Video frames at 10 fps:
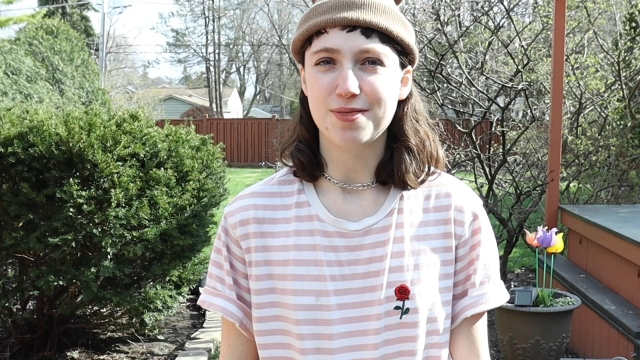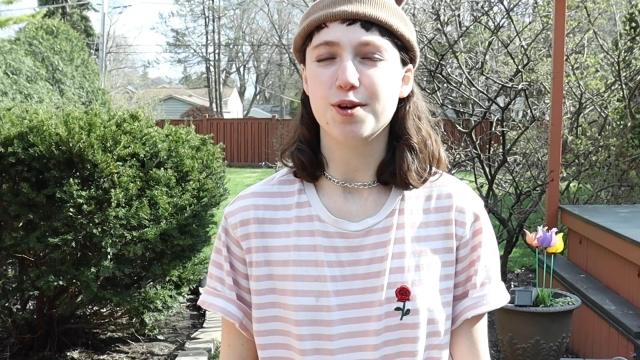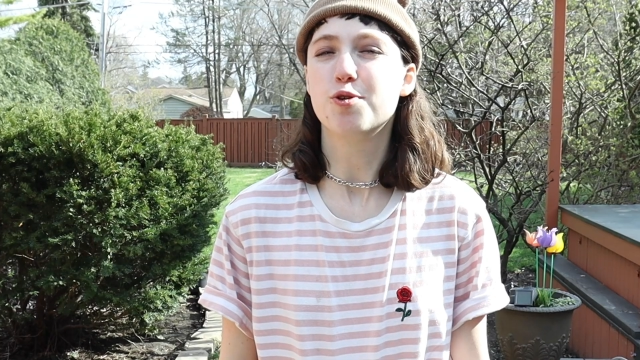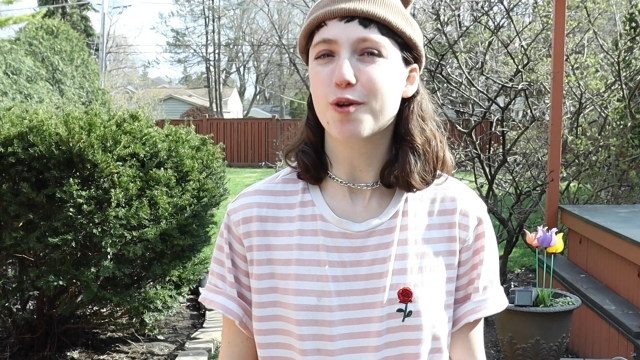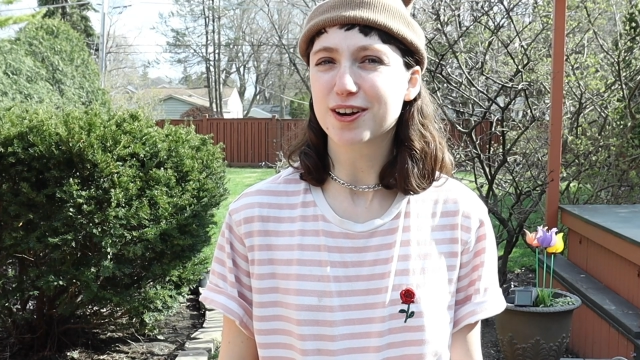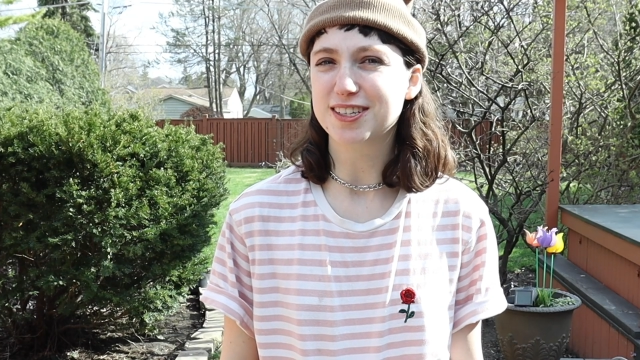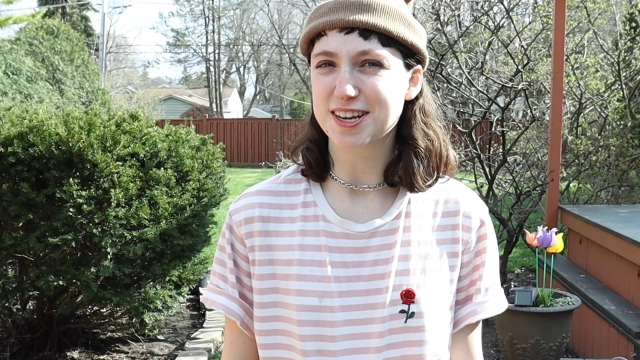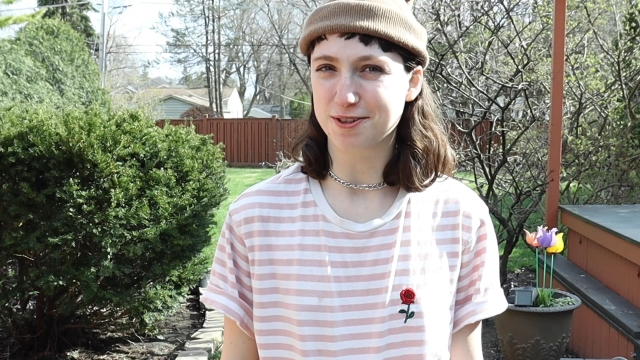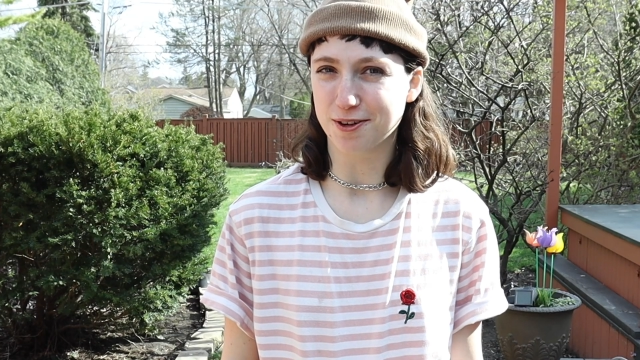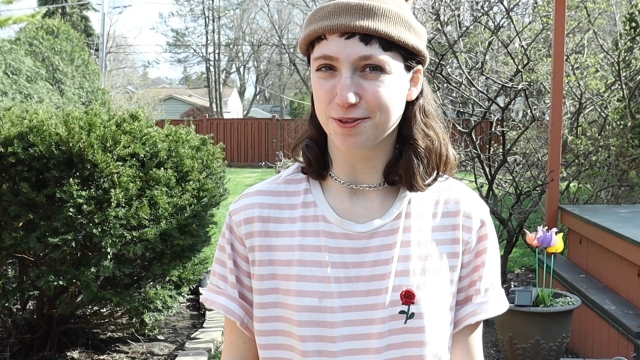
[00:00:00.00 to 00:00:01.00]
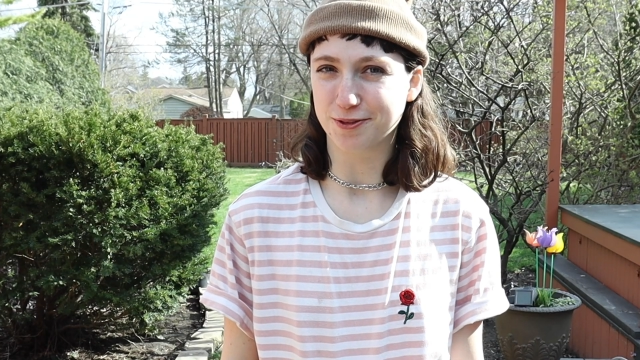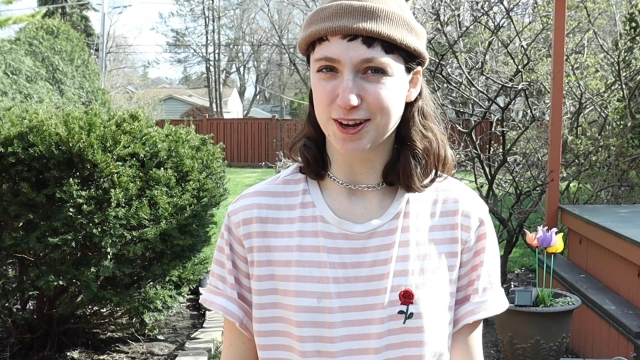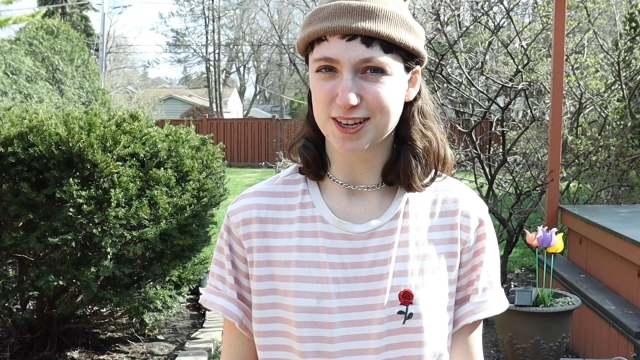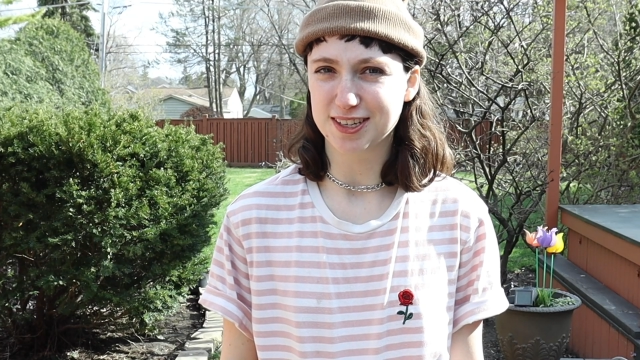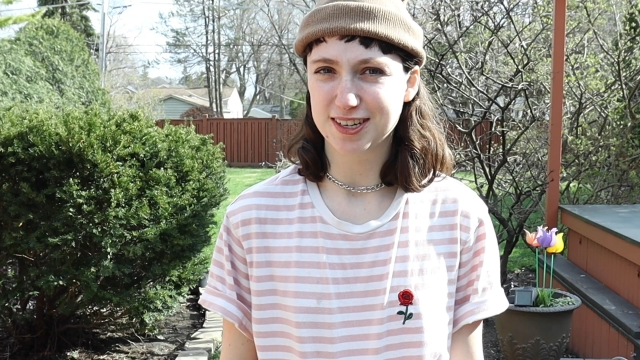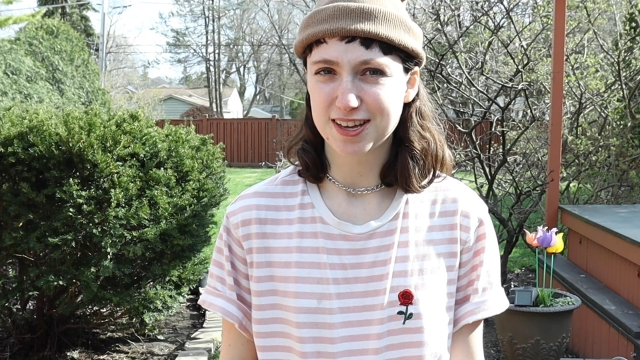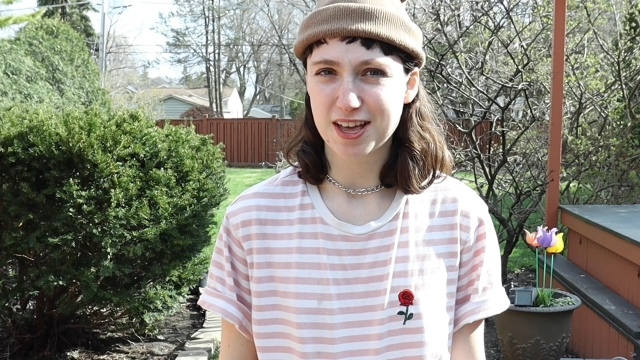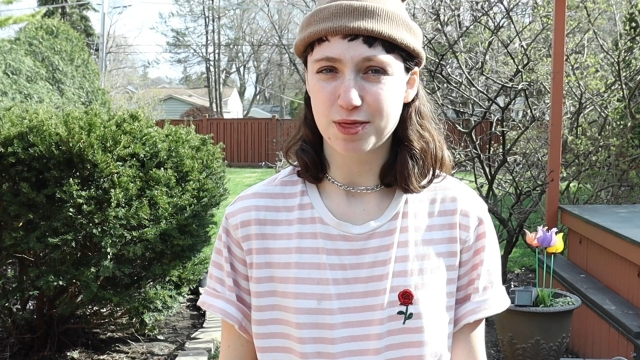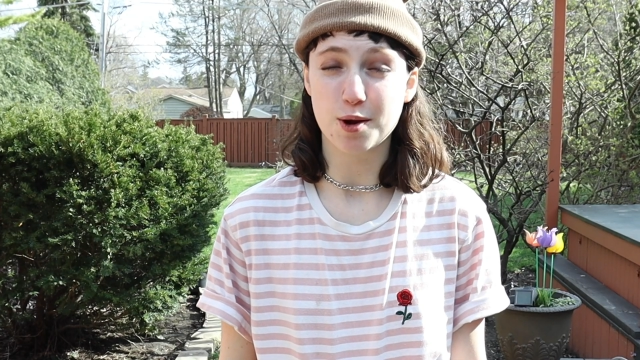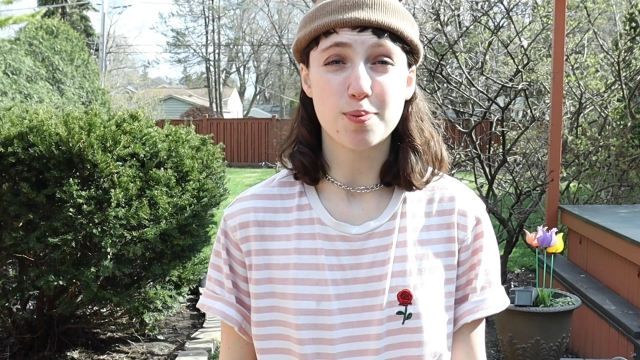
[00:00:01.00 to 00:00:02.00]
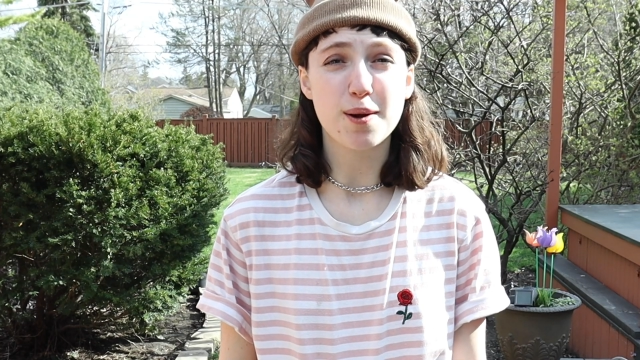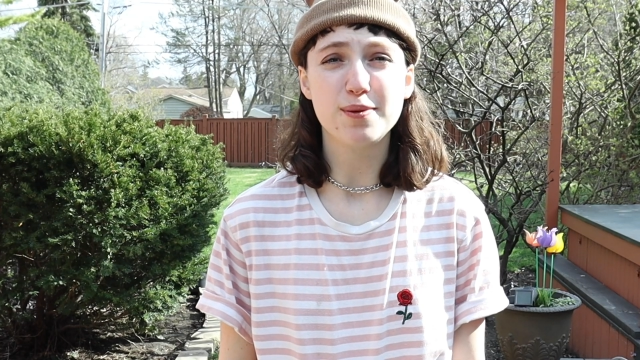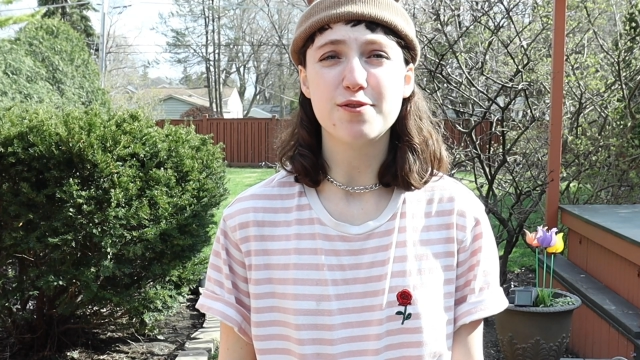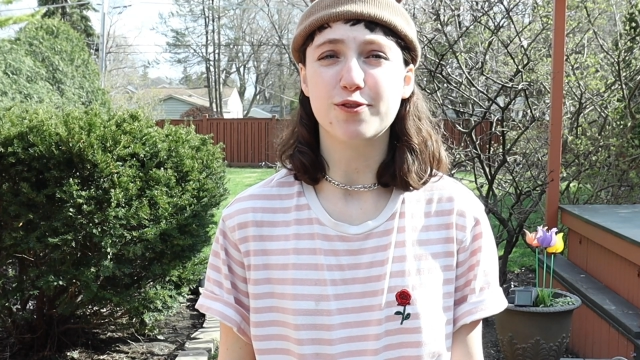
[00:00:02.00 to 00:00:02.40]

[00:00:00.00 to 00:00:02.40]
The quarantine girlfriend. They're probably